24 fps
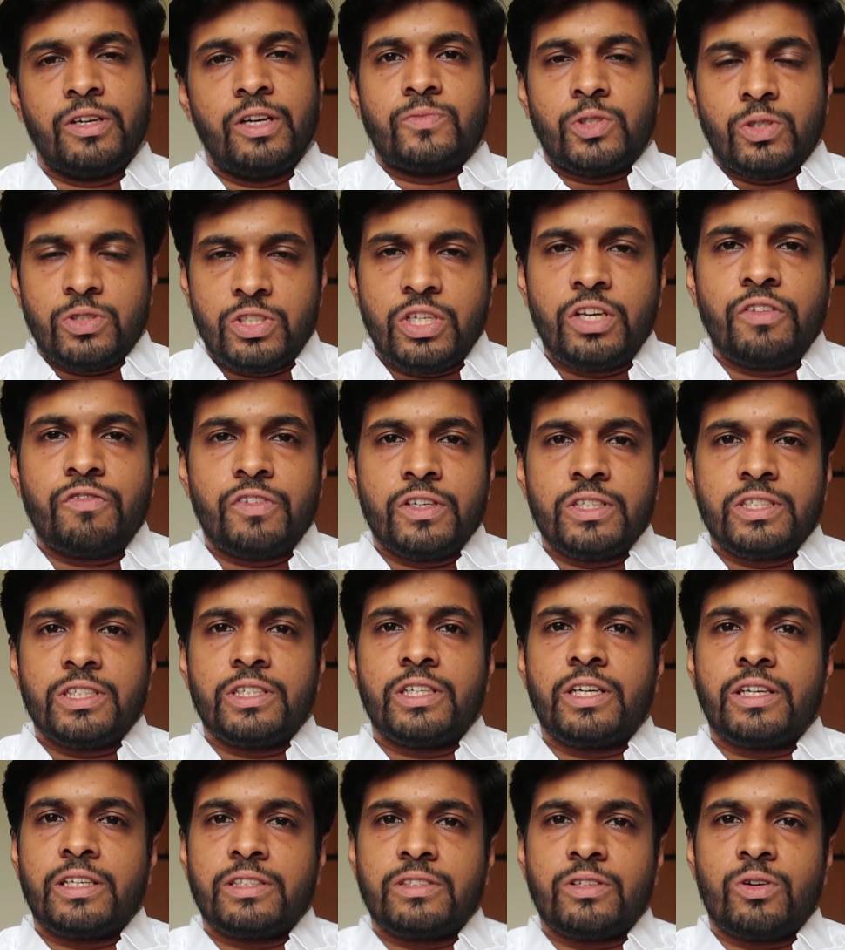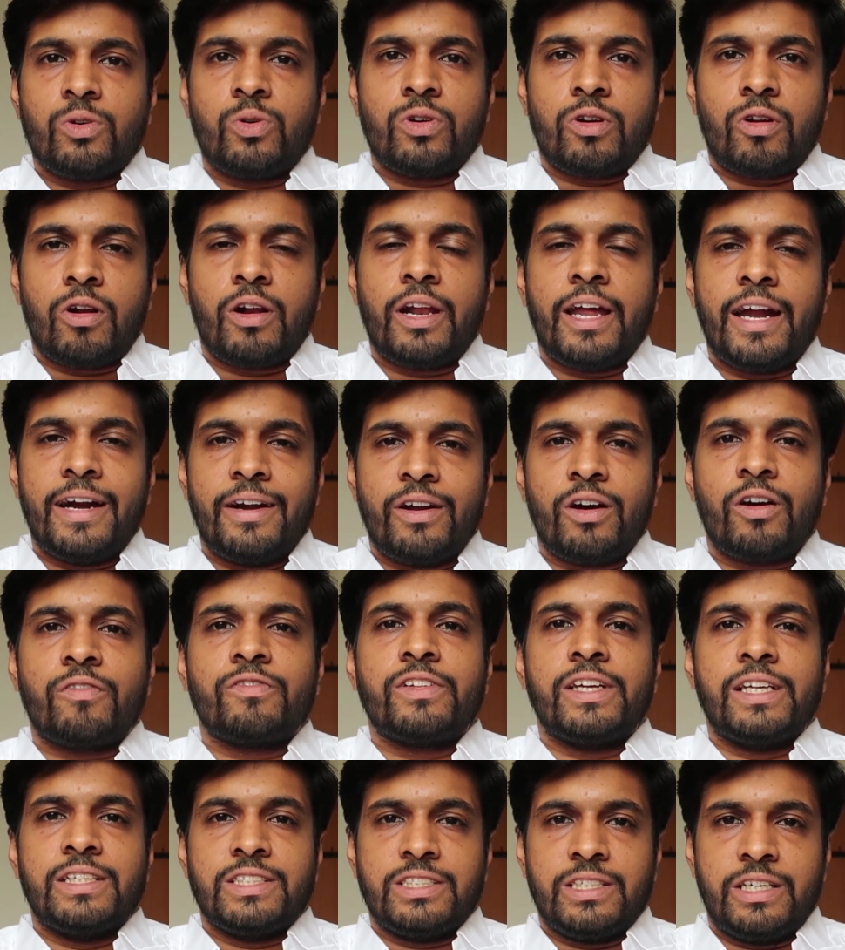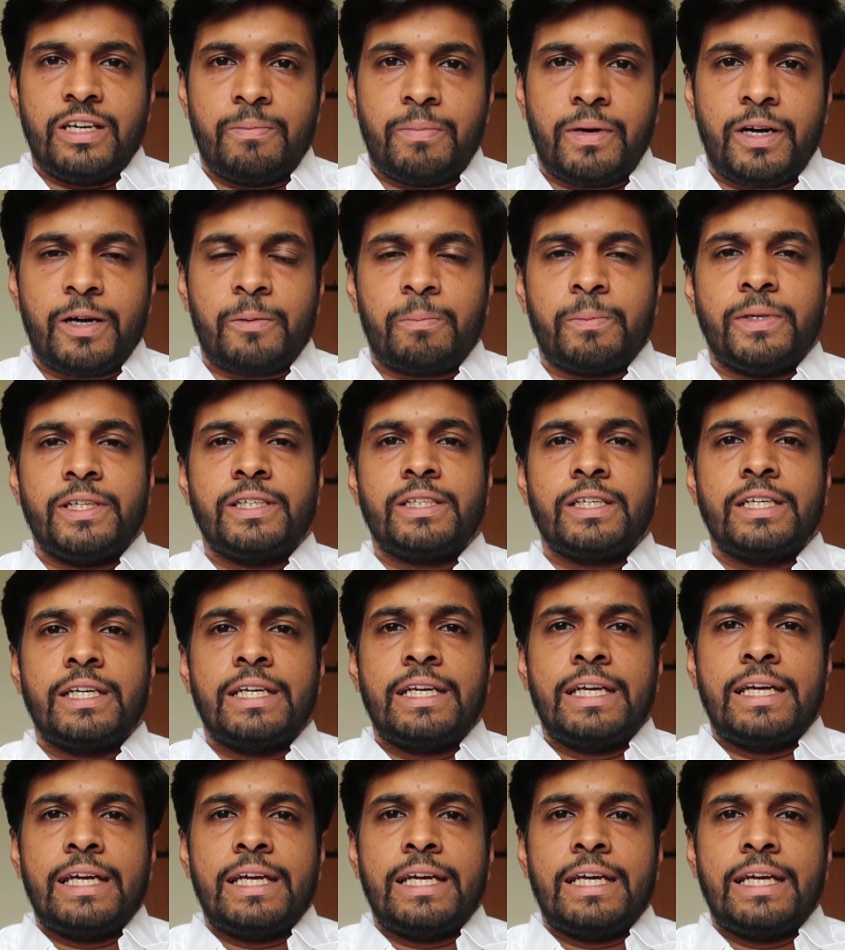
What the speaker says: So chief engineer is the overall head of the engine department,